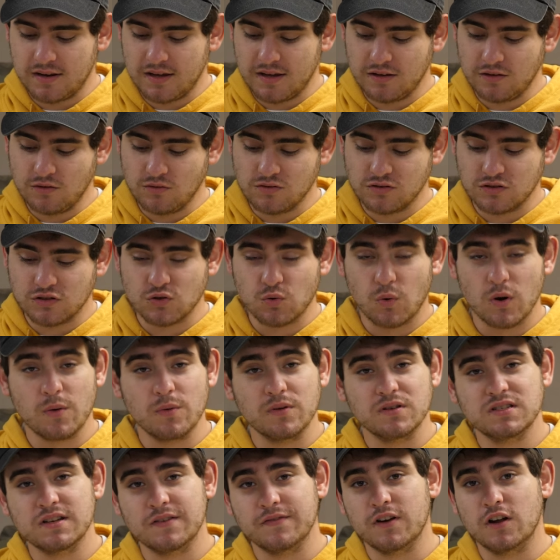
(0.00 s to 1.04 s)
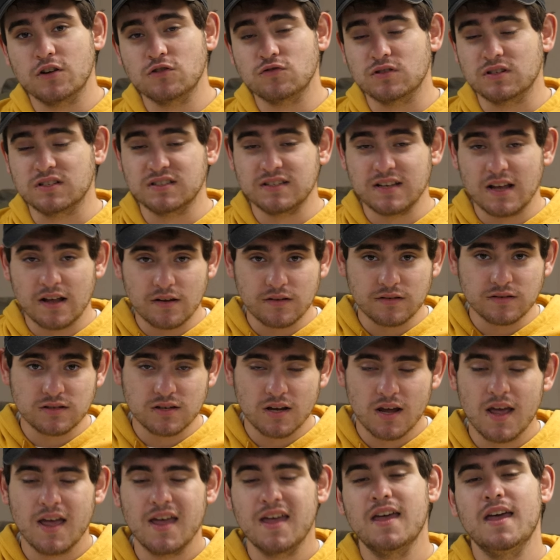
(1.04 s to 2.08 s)
it uses 21700 cells
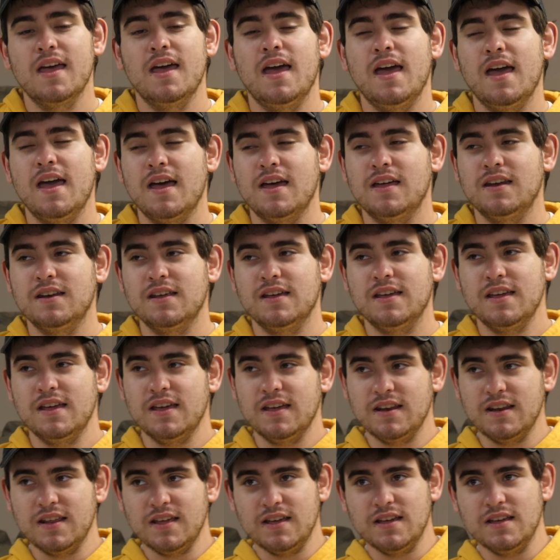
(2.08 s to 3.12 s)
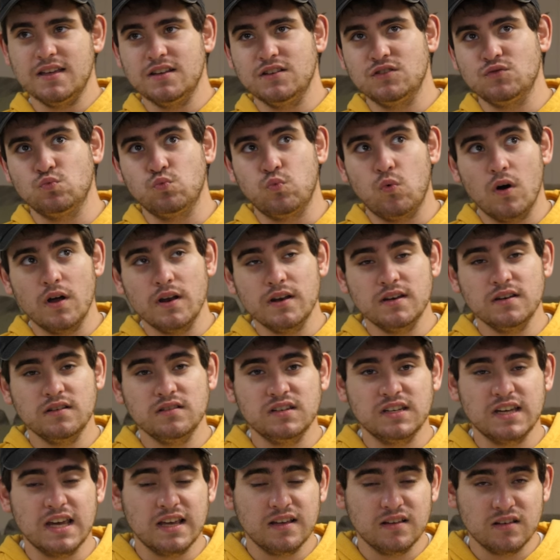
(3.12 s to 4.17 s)
and it is 1
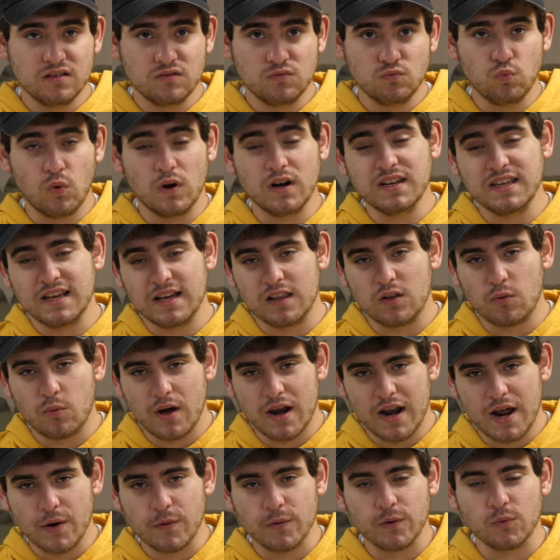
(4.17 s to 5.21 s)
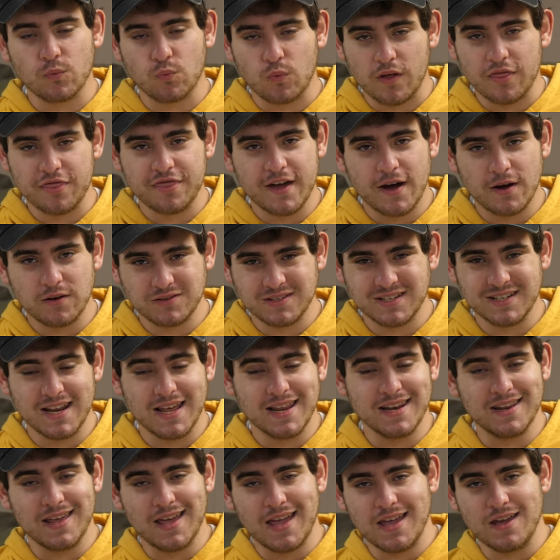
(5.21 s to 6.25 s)
kilowatt hour or
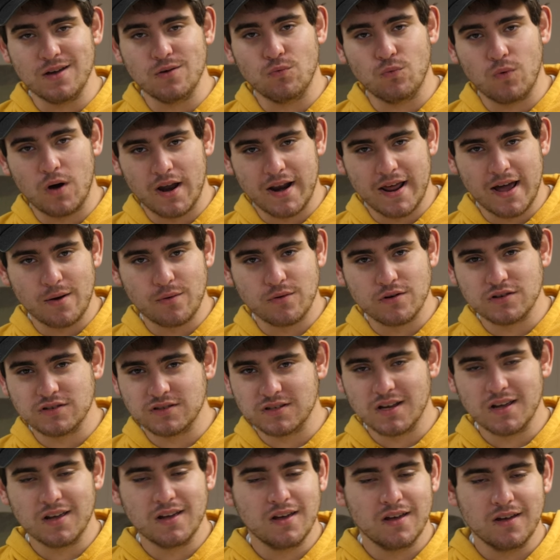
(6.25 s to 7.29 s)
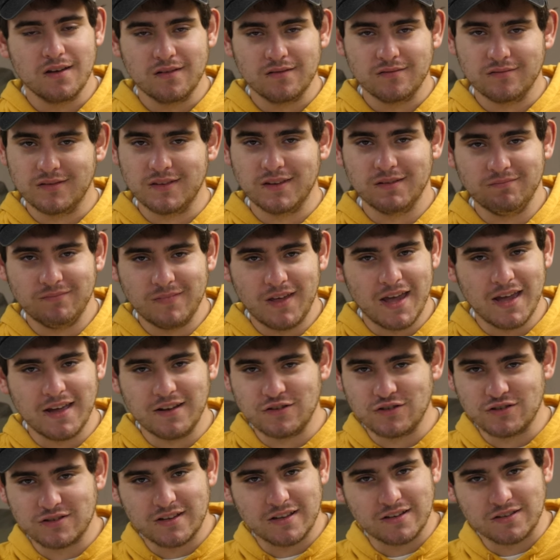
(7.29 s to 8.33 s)
1008 watt hours. The
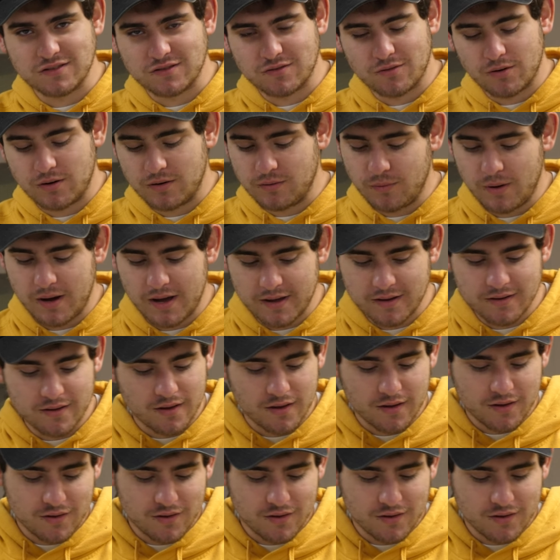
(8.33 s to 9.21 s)
8 just gets thrown away.